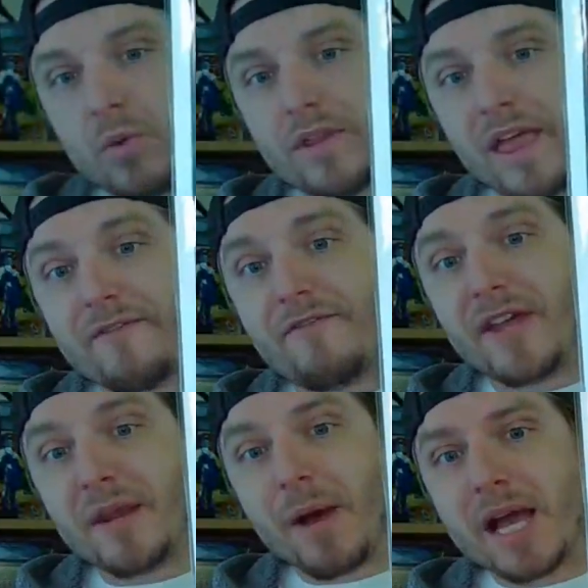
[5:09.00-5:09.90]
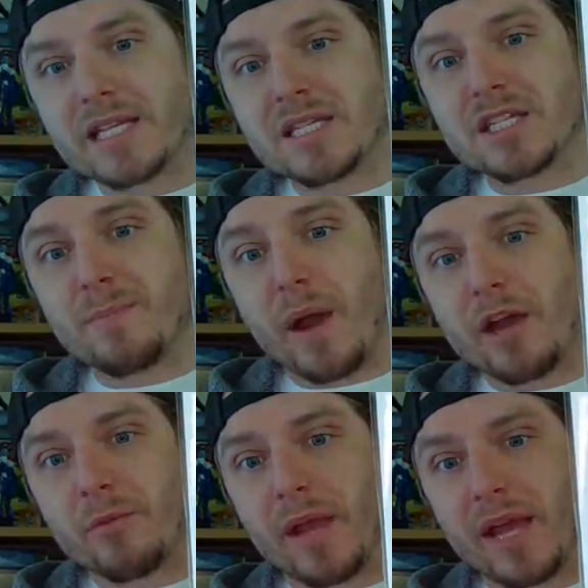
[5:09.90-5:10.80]
with a Venomized
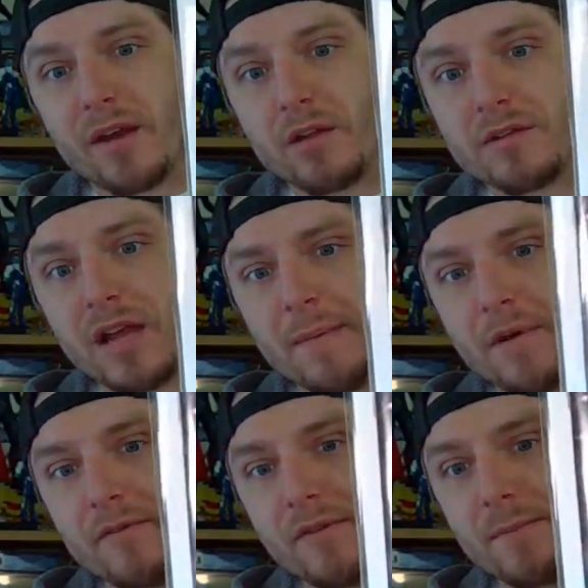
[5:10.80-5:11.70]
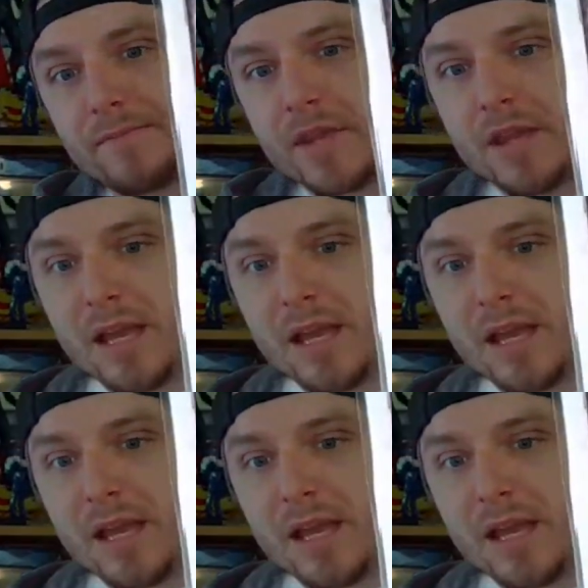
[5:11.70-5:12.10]
Spider-Man on top of him.